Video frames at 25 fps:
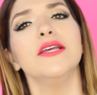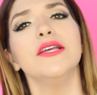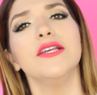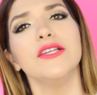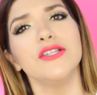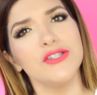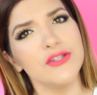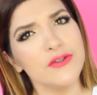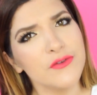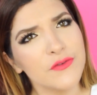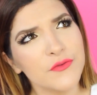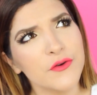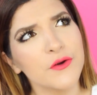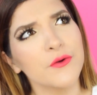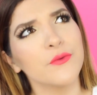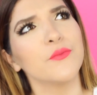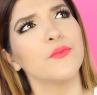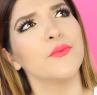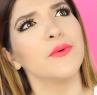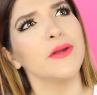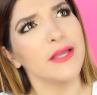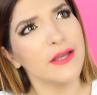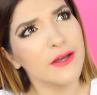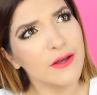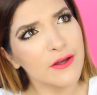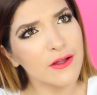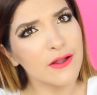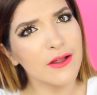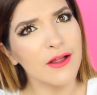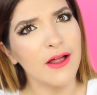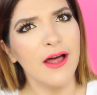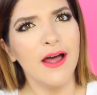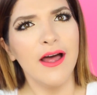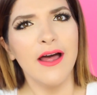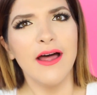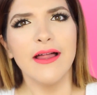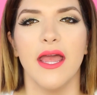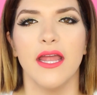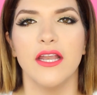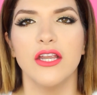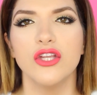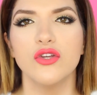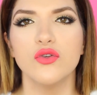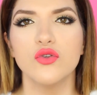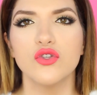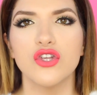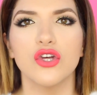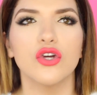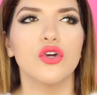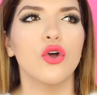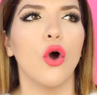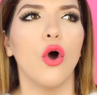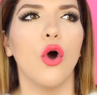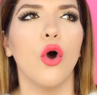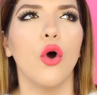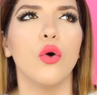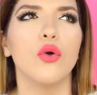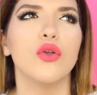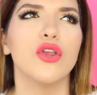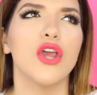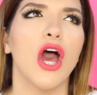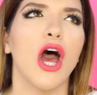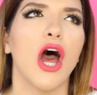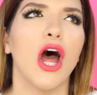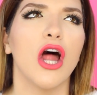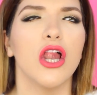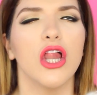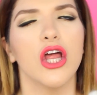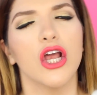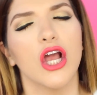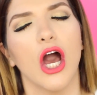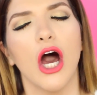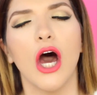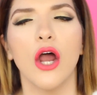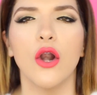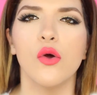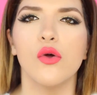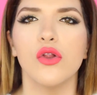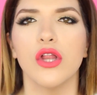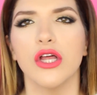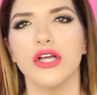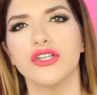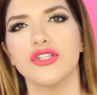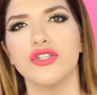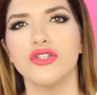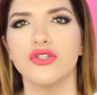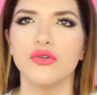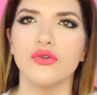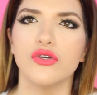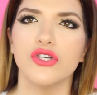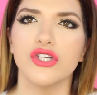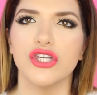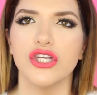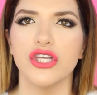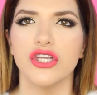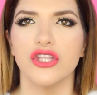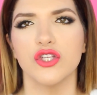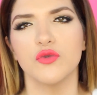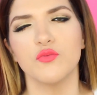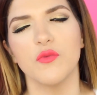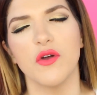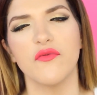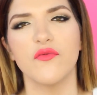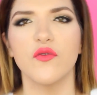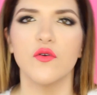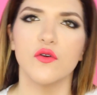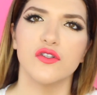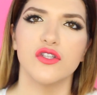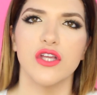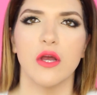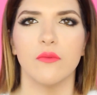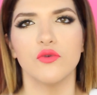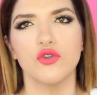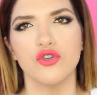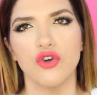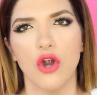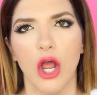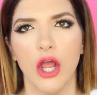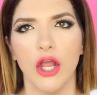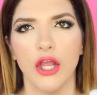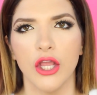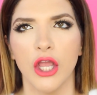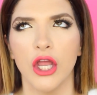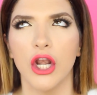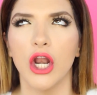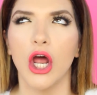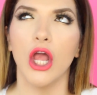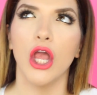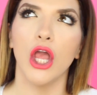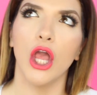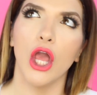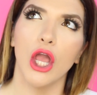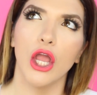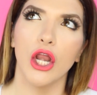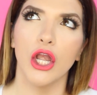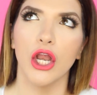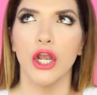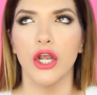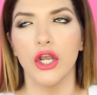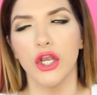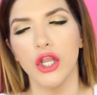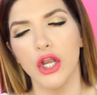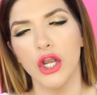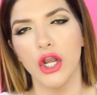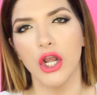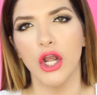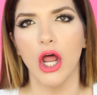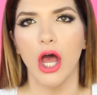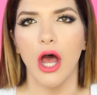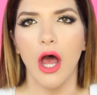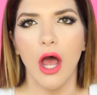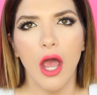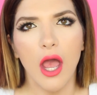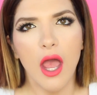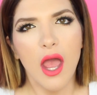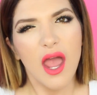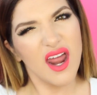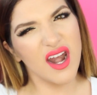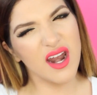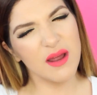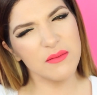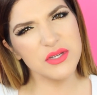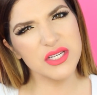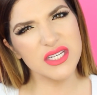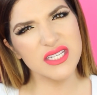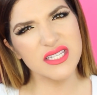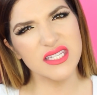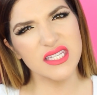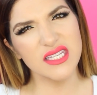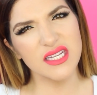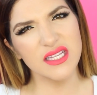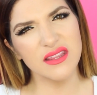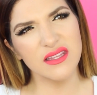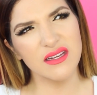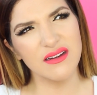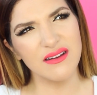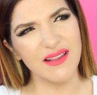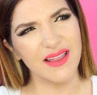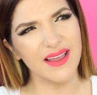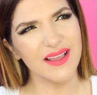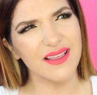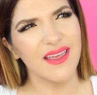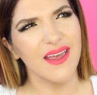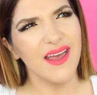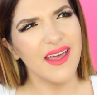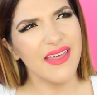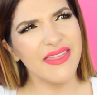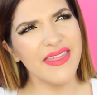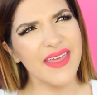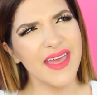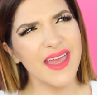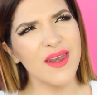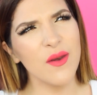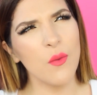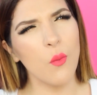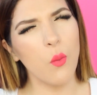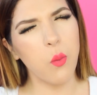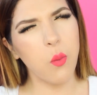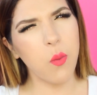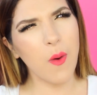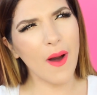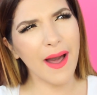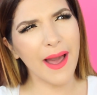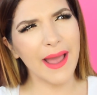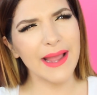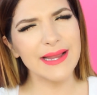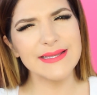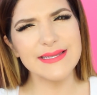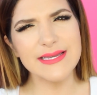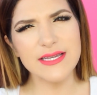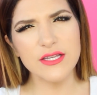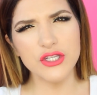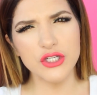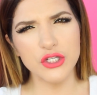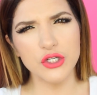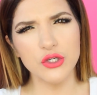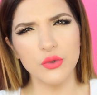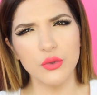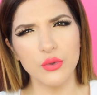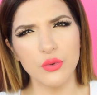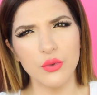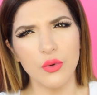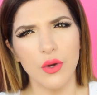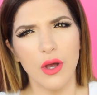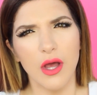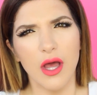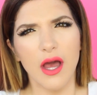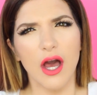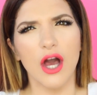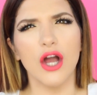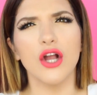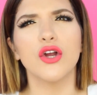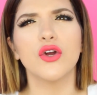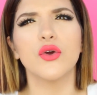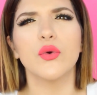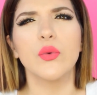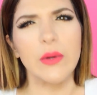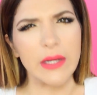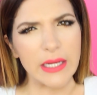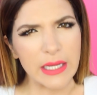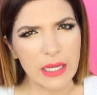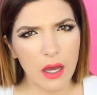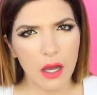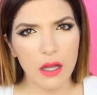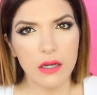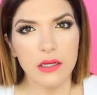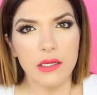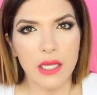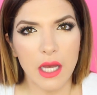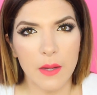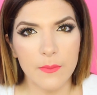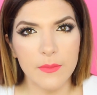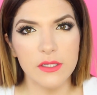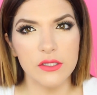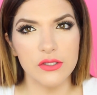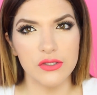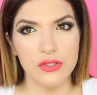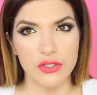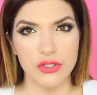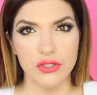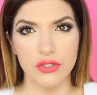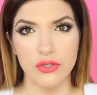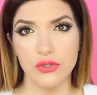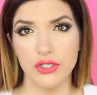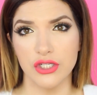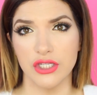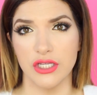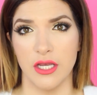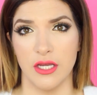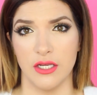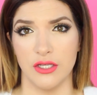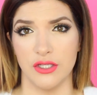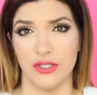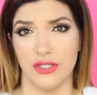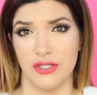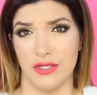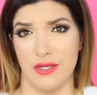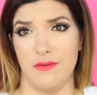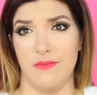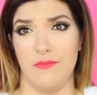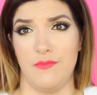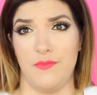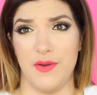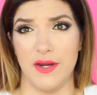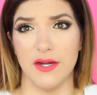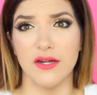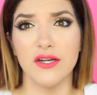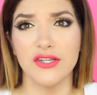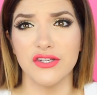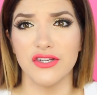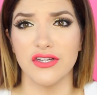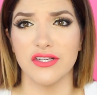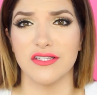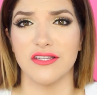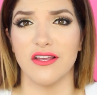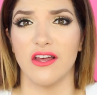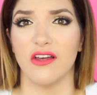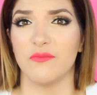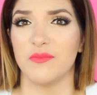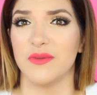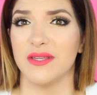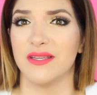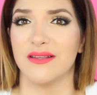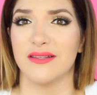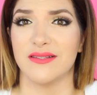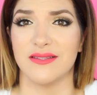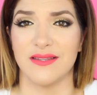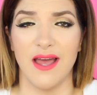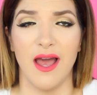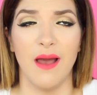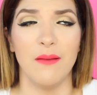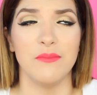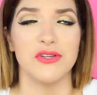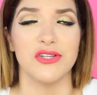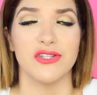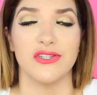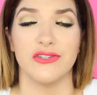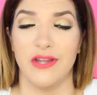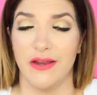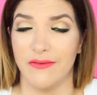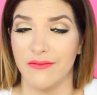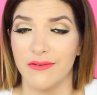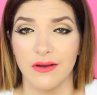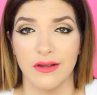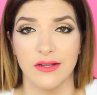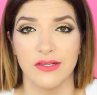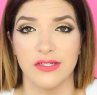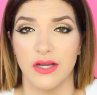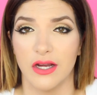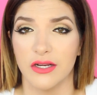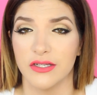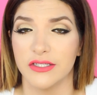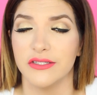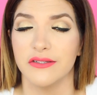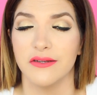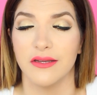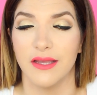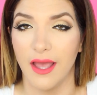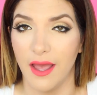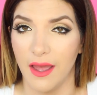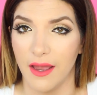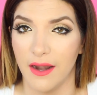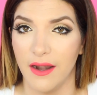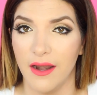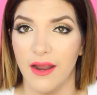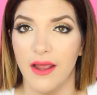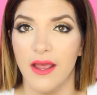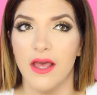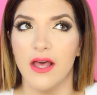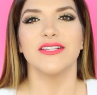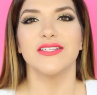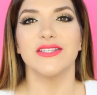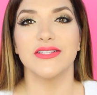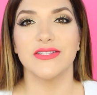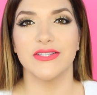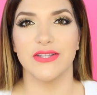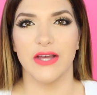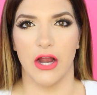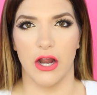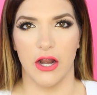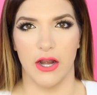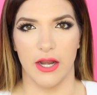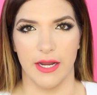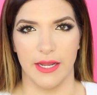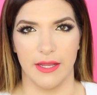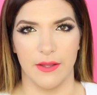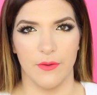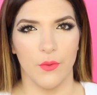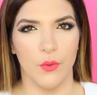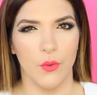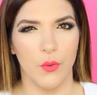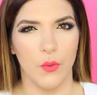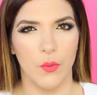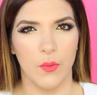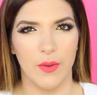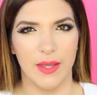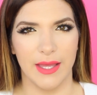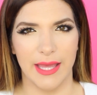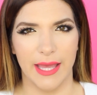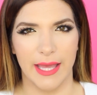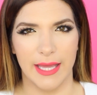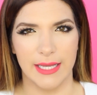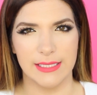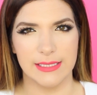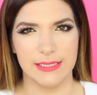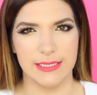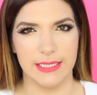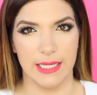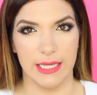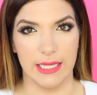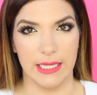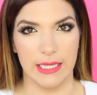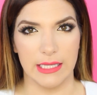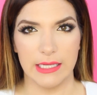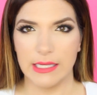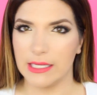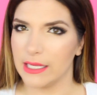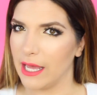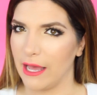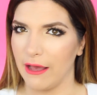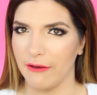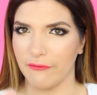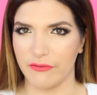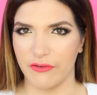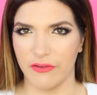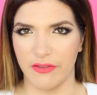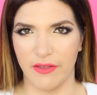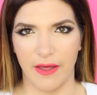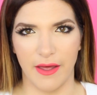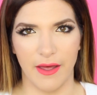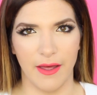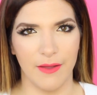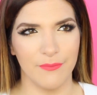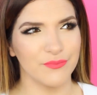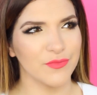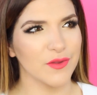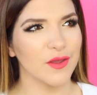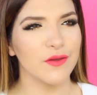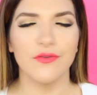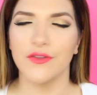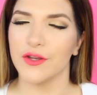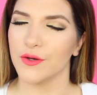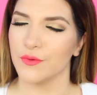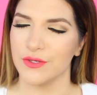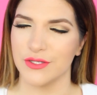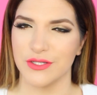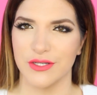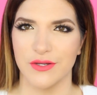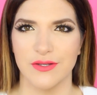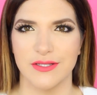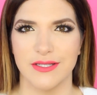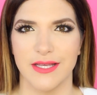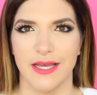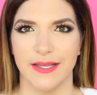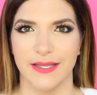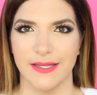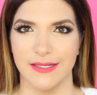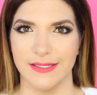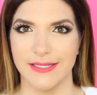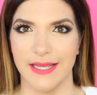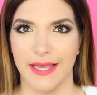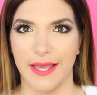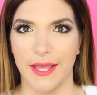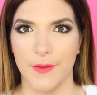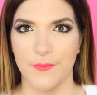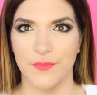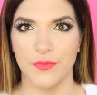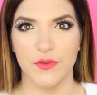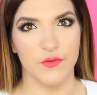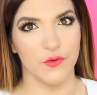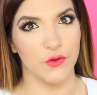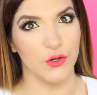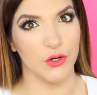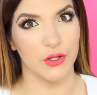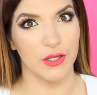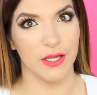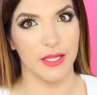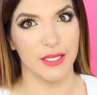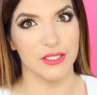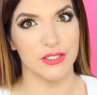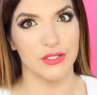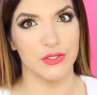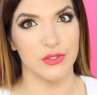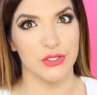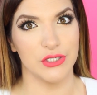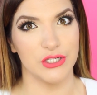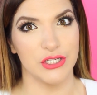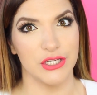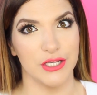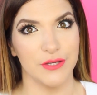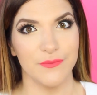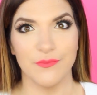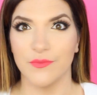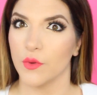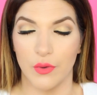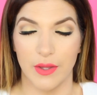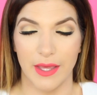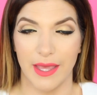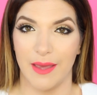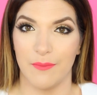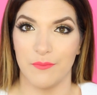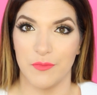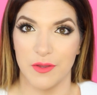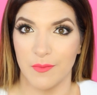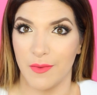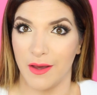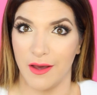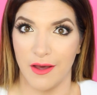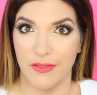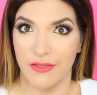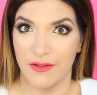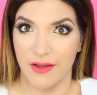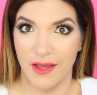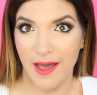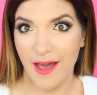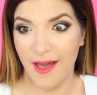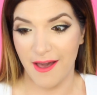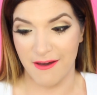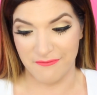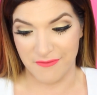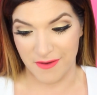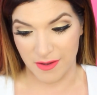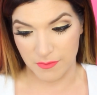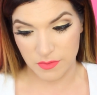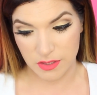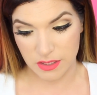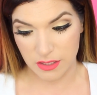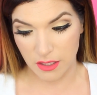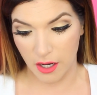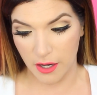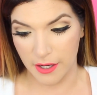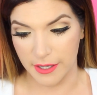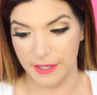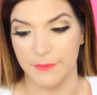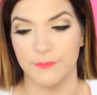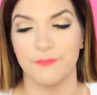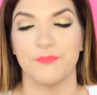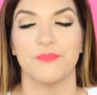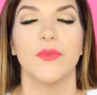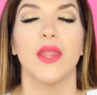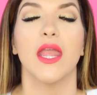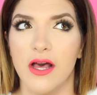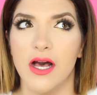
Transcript: Is you for real? And he was like, oh yeah, like, I don't like sushi. This is my first time trying it. I hate it, da-da-da. And I'm just sitting there like, then why did you agree on coming to sushi and to embarrass yourself? Because now I'm just never gonna talk to you again. Sorry, we can't date. After that, there was no second date. If you don't like sushi, you can't be my other half. I'm sorry.